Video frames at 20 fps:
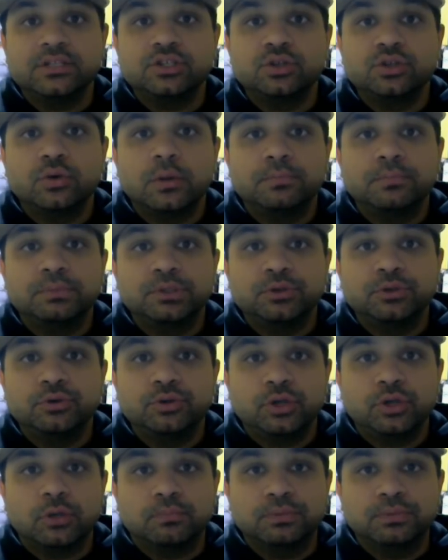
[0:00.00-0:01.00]
to a
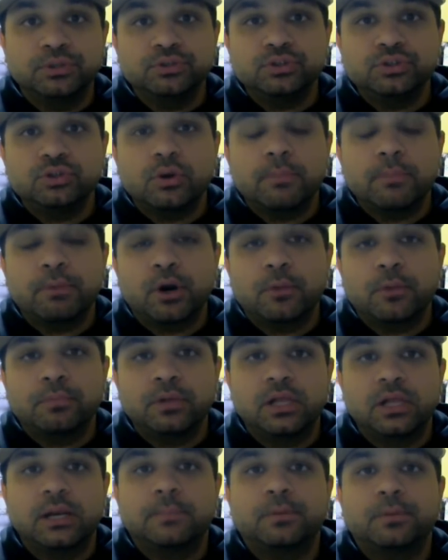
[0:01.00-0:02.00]
blue, your blues to a
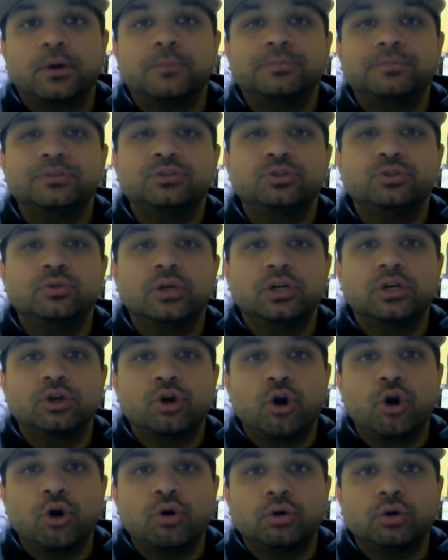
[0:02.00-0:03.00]
purple, and a purple to a
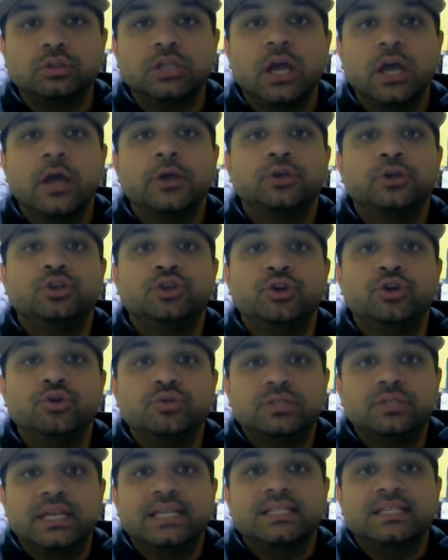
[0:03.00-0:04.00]
gold
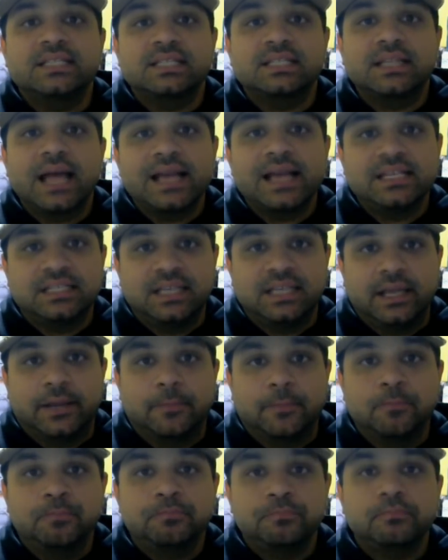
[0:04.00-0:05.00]
using
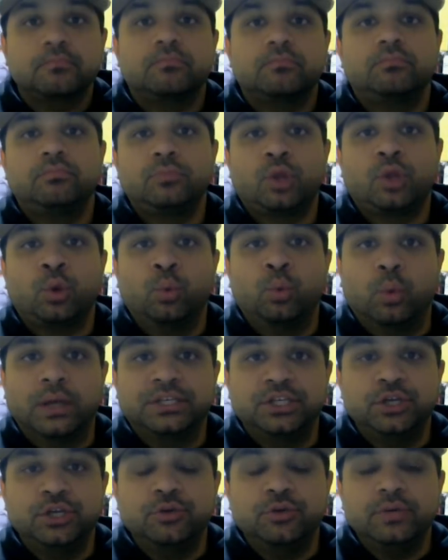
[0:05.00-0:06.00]
slicing.
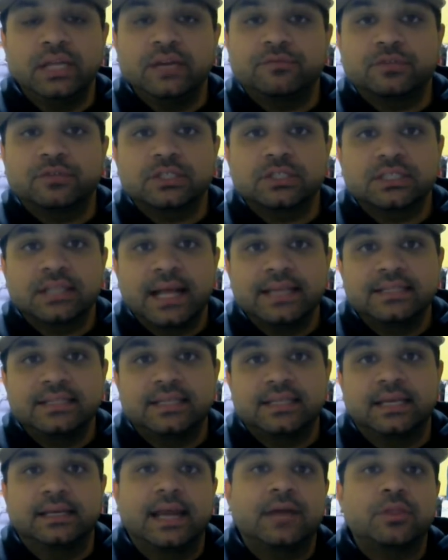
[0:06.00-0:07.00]
What do you need for
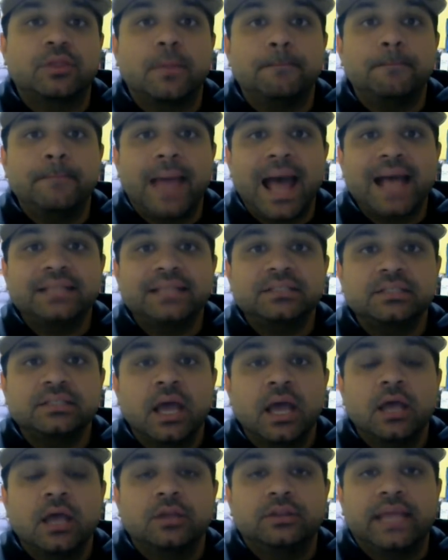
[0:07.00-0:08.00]
slicing? Now the mats,
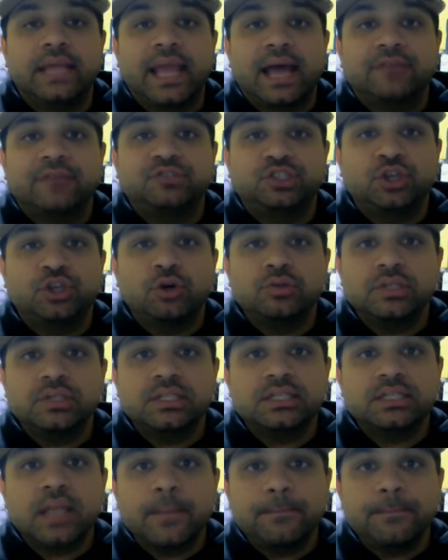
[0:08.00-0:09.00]
they have shown
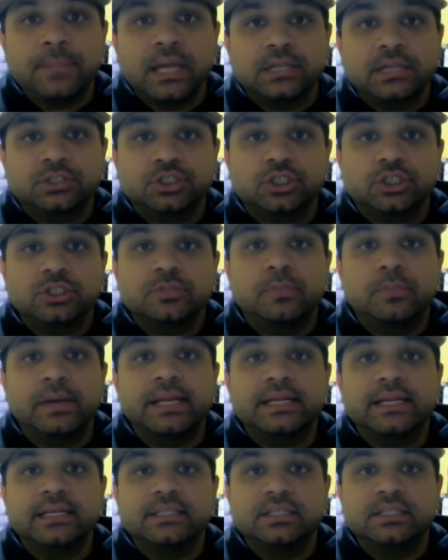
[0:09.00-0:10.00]
some pictures,
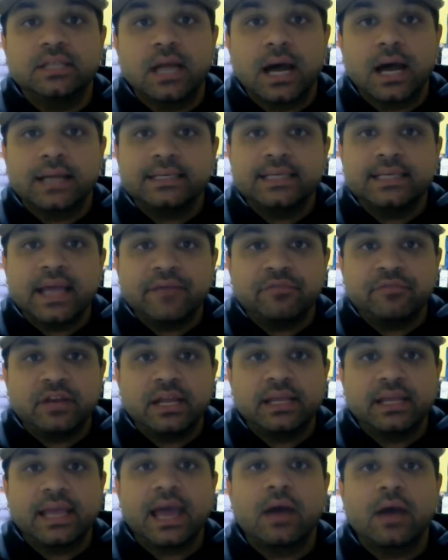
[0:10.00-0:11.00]
but it is not
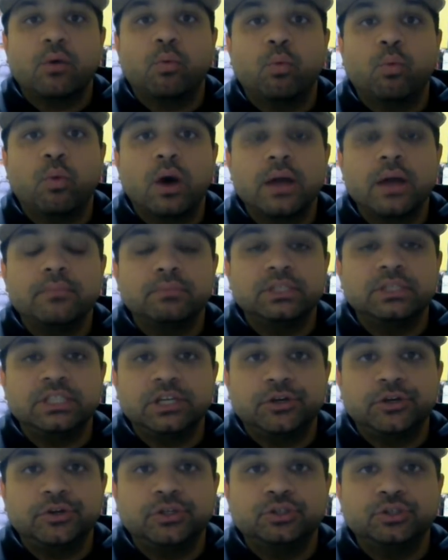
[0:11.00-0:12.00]
definite yet what
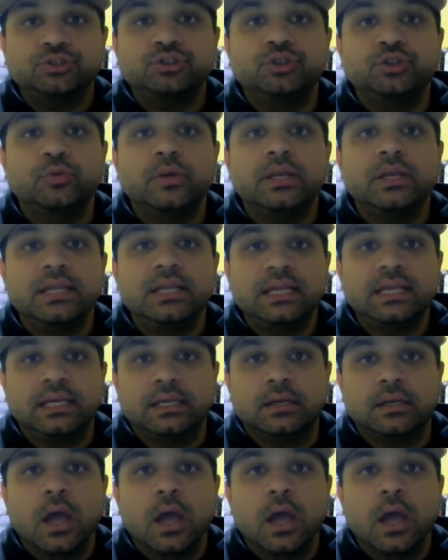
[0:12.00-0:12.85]
materials you will need.